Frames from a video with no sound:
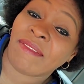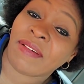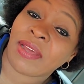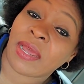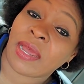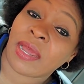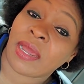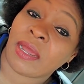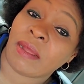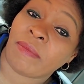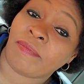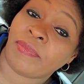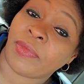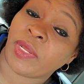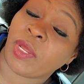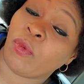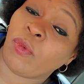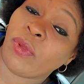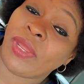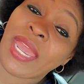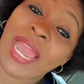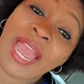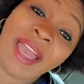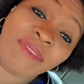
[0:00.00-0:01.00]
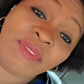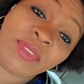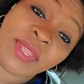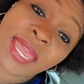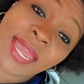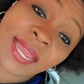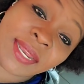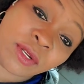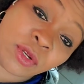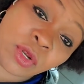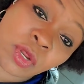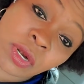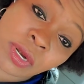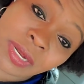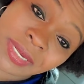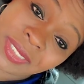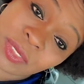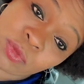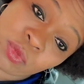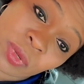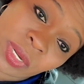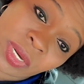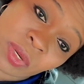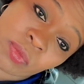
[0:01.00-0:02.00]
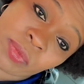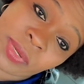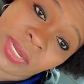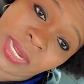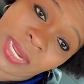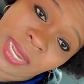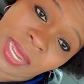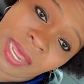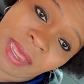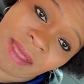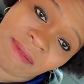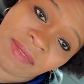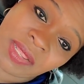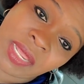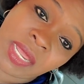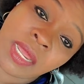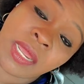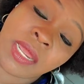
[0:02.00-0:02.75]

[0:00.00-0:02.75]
to acknowledge what we have.